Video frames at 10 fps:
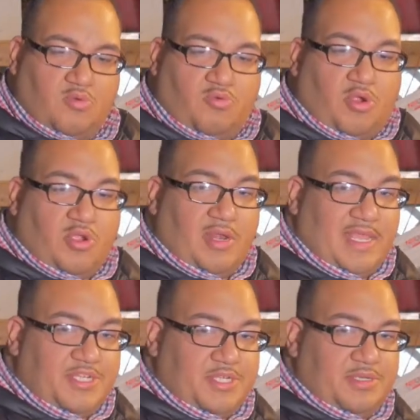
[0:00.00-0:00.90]
Royal
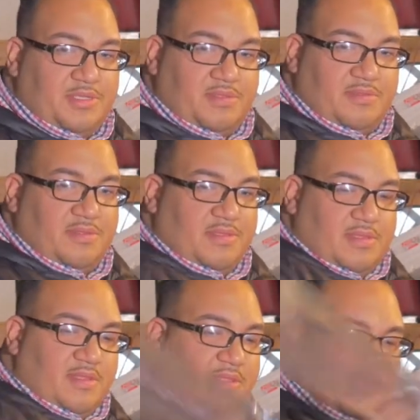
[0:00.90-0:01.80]
Legend.
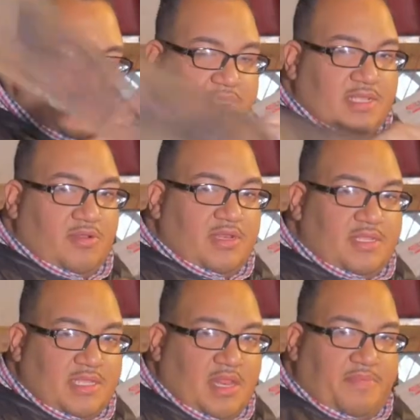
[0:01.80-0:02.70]
That's the only
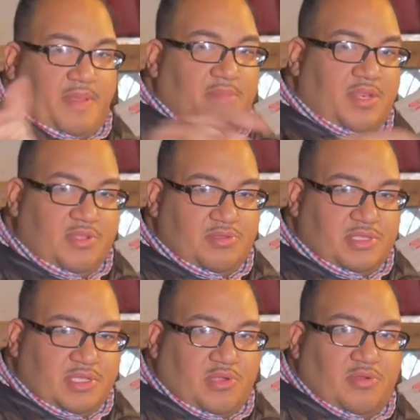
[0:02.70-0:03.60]
setup I'm going to use
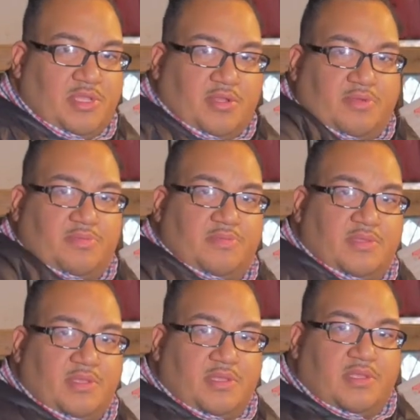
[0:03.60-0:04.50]
this whole year,
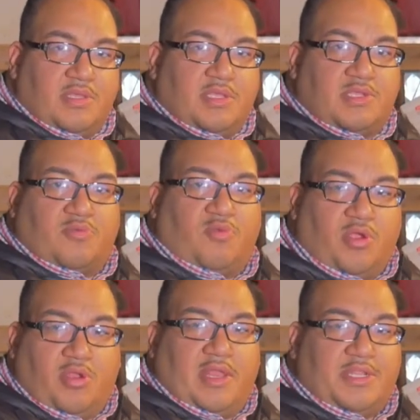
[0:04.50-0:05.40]
is the
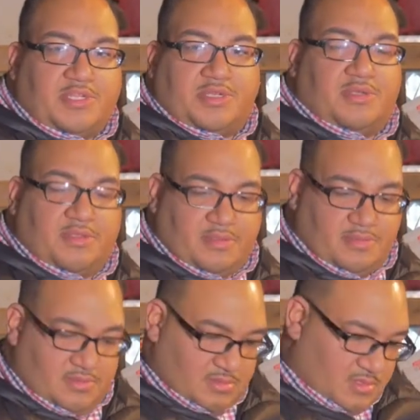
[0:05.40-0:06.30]
Royal Legend.
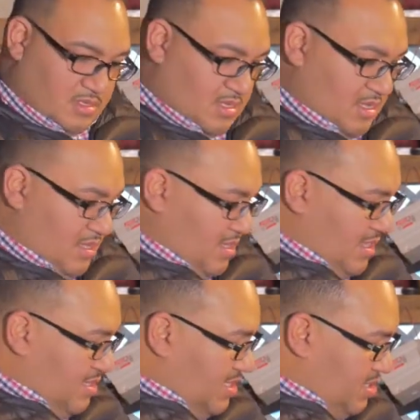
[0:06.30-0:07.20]

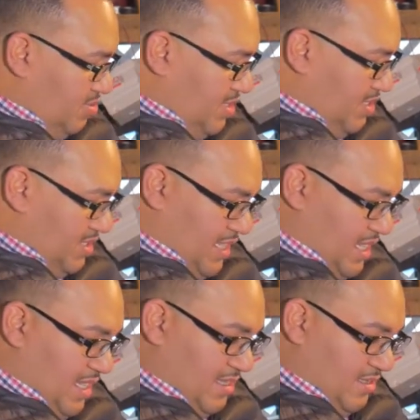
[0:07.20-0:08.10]
And this one is
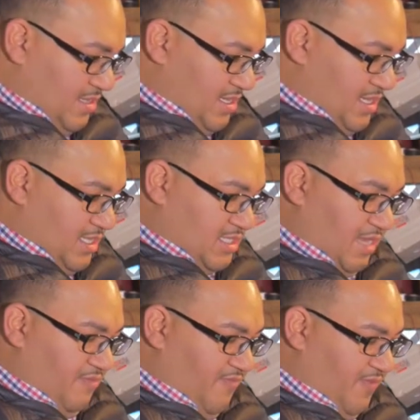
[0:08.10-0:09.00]
a
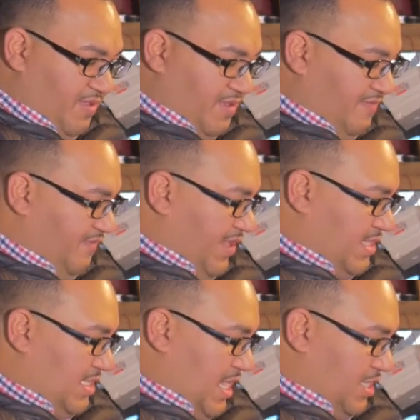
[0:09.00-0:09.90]
7-foot
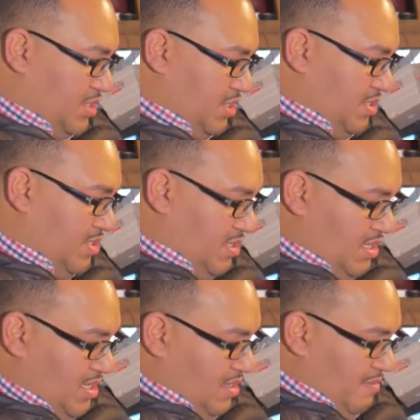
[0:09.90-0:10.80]
fast action
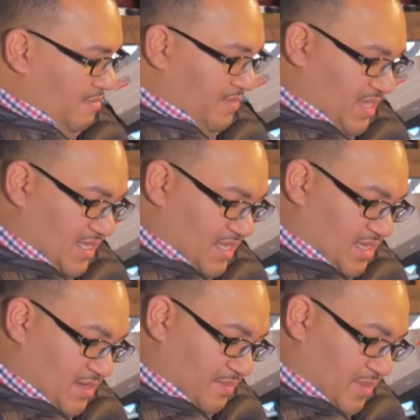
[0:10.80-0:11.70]

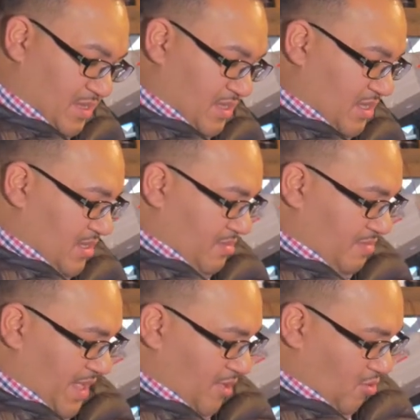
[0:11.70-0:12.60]
medium
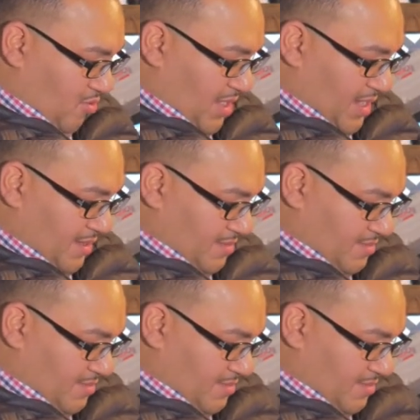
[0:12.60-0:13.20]
power rod.